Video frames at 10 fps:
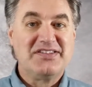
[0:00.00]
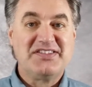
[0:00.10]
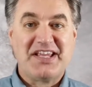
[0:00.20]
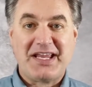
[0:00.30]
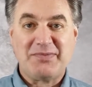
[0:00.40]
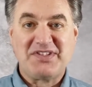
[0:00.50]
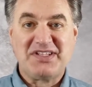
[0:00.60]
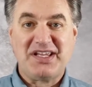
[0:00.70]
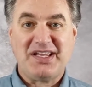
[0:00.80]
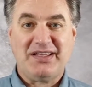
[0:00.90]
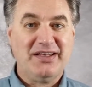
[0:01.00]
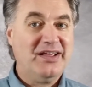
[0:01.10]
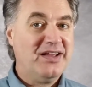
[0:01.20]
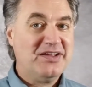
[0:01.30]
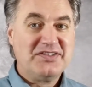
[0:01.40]
Same
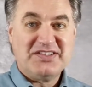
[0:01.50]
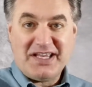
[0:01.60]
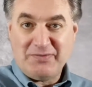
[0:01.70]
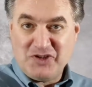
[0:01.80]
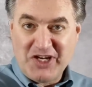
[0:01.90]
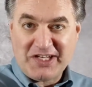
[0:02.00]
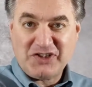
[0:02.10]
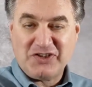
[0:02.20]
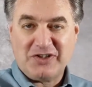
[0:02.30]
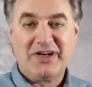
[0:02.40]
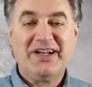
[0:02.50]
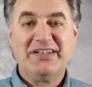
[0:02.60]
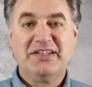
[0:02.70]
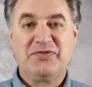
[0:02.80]
scene, same gesture,